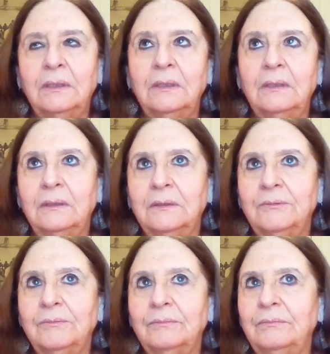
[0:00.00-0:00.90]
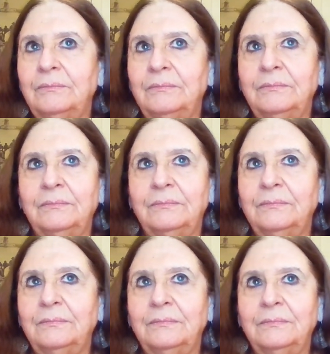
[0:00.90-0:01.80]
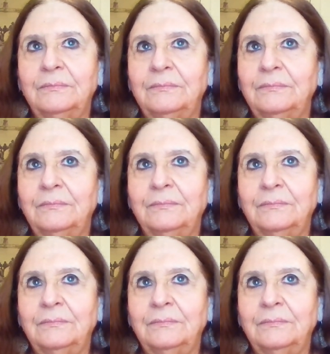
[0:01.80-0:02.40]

(silence)